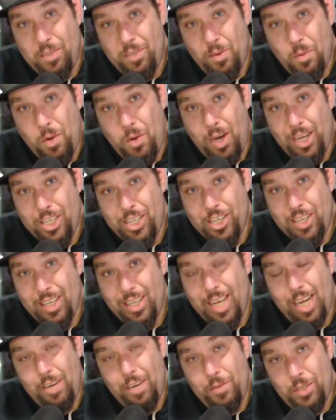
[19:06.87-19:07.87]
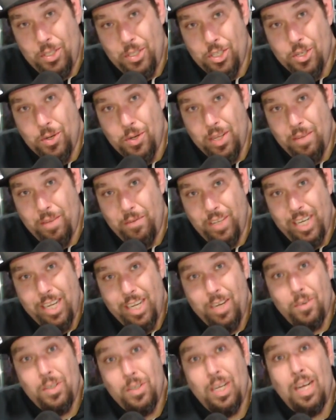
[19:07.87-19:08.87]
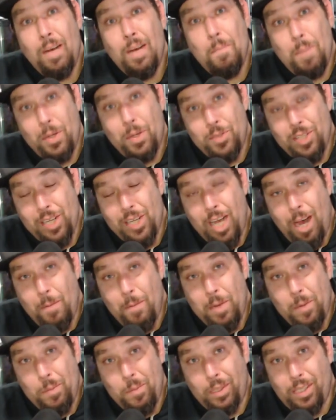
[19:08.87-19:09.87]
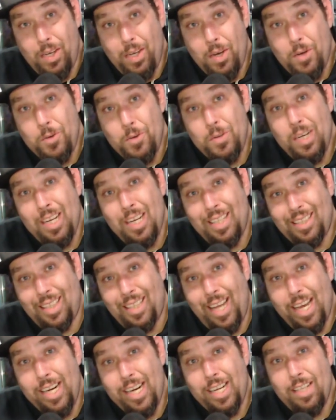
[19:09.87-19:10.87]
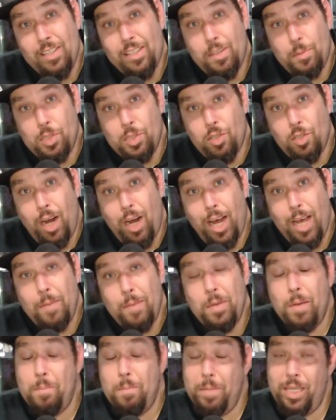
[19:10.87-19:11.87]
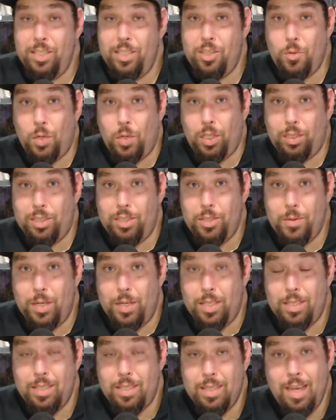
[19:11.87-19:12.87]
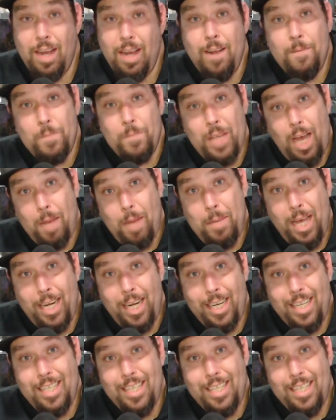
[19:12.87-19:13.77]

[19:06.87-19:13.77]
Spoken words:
watching, and if you enjoy the video, post a comment below. Like, subscribe, means the world to us. I'm Eddie.